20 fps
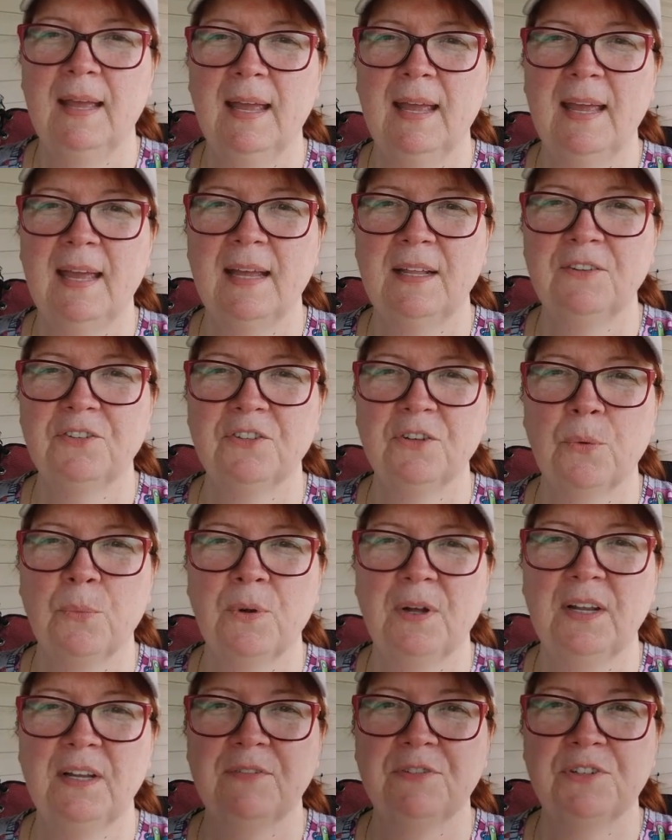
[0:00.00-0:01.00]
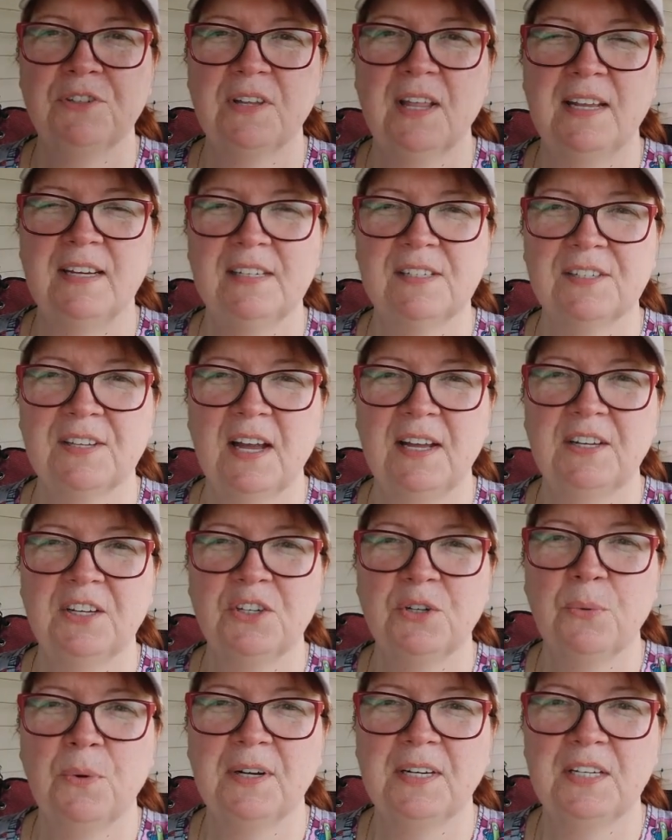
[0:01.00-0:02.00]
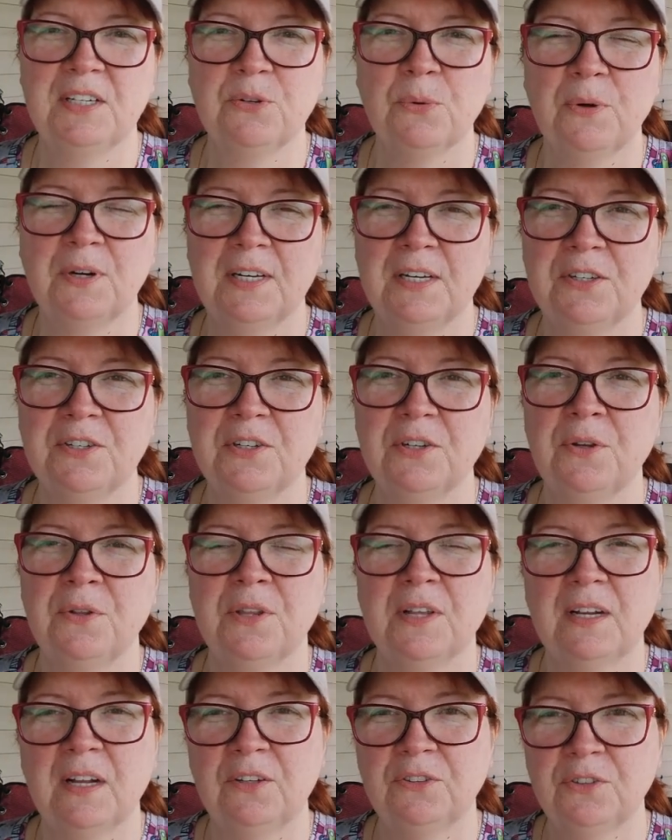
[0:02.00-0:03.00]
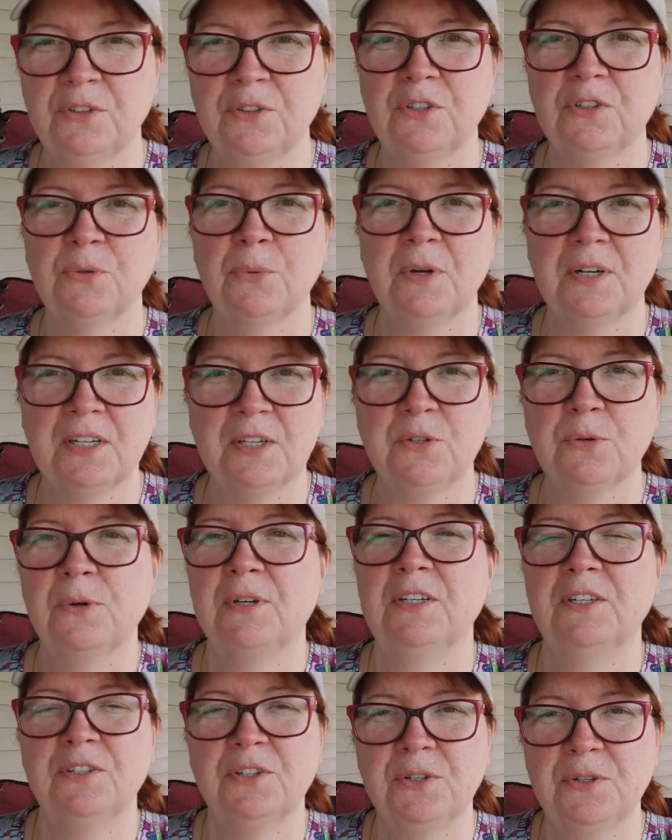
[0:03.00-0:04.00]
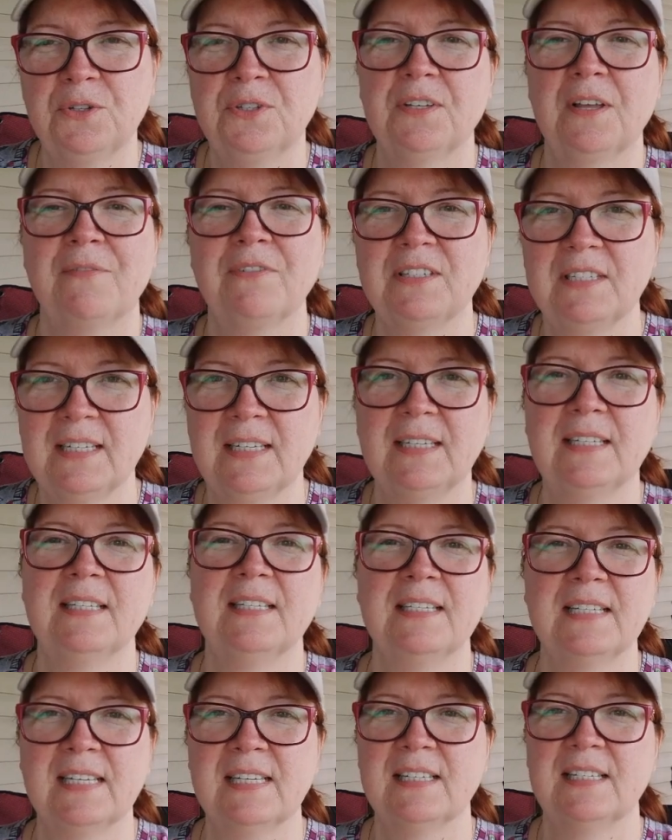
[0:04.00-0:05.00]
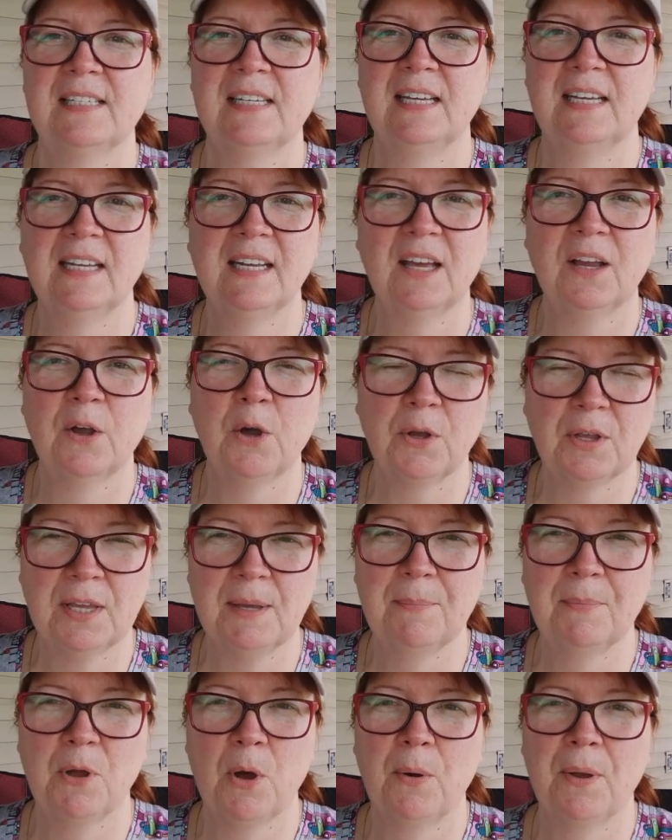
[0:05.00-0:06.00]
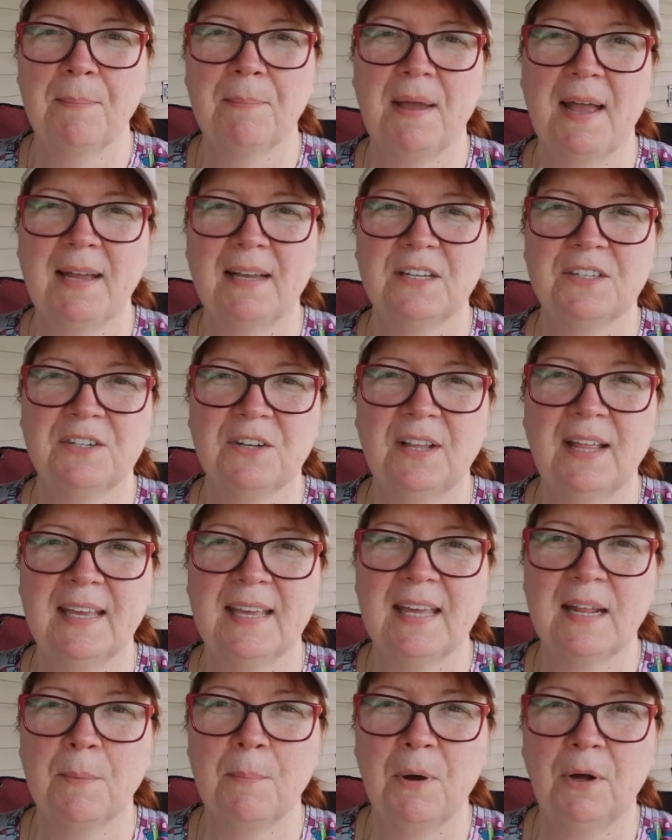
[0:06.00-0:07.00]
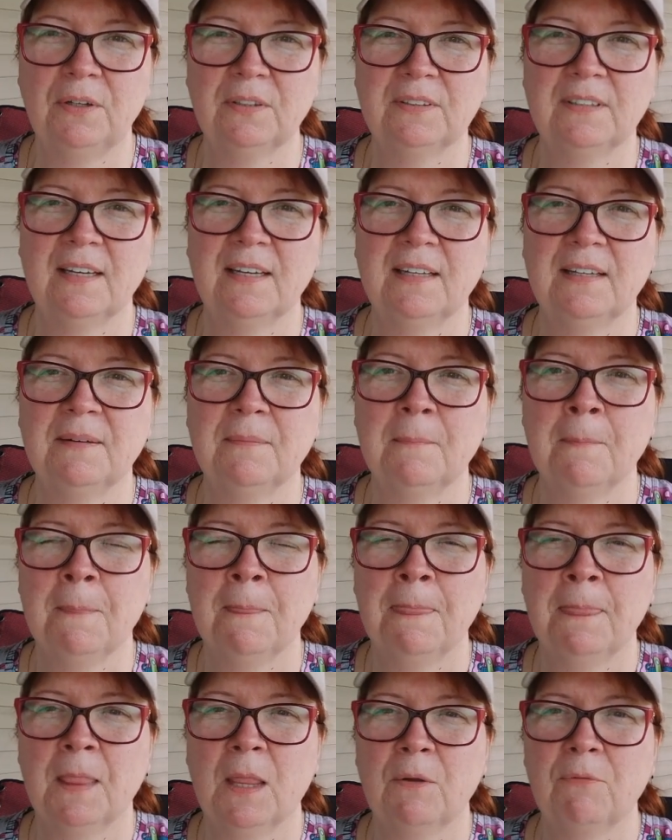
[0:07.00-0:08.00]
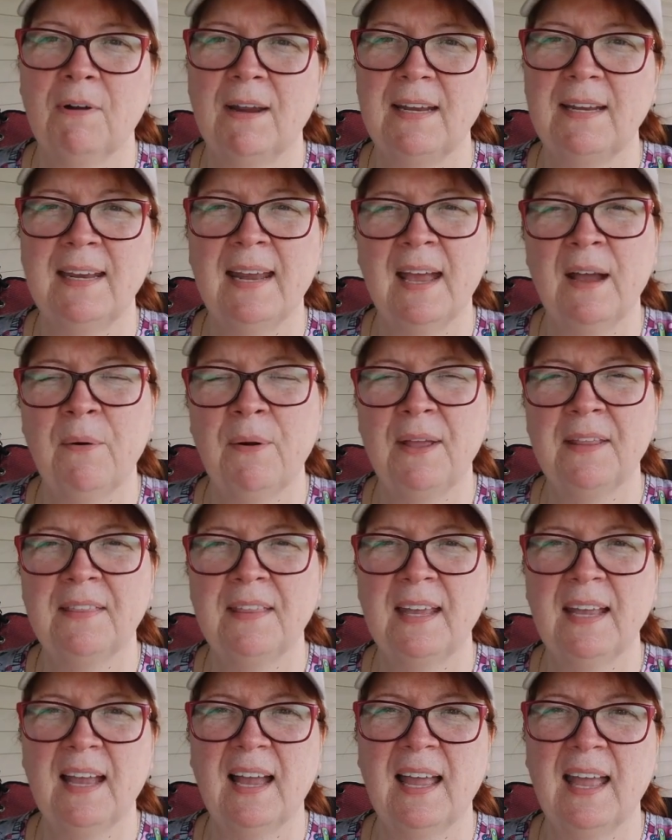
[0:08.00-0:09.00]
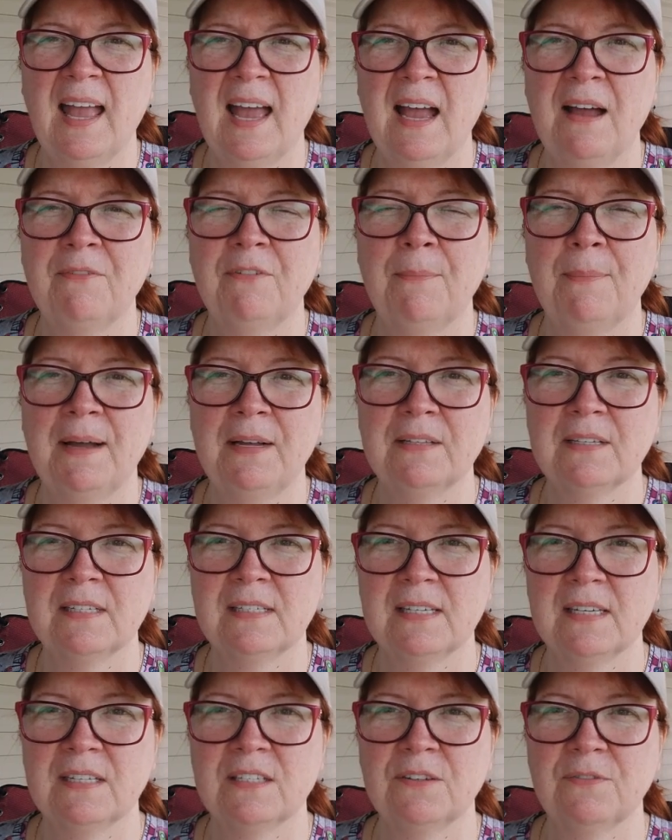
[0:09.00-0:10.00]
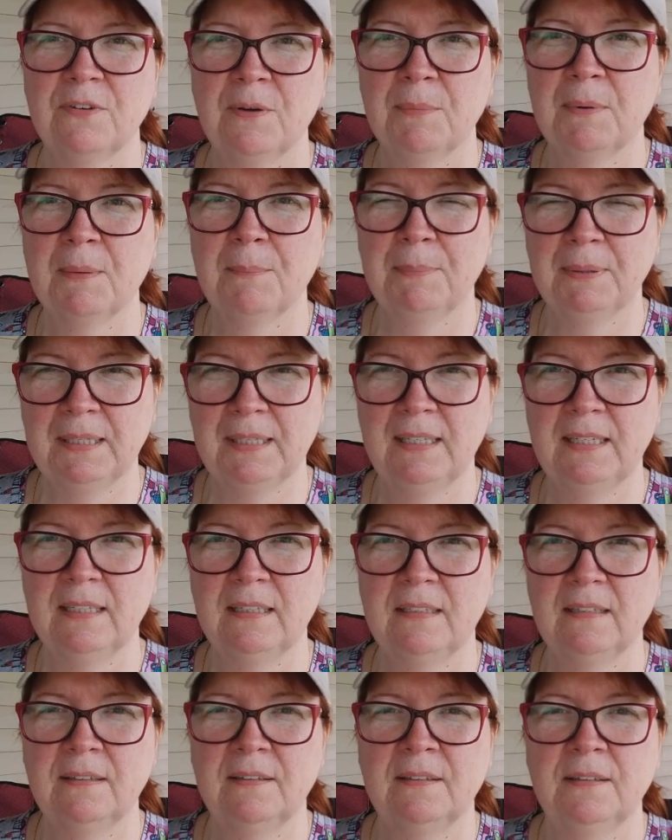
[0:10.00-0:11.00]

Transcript: And so if they design a 2022, then I'll do the 2022, 17, and 16 and keep going back until I get them all done. Right now, I think I have about 6 of them completed,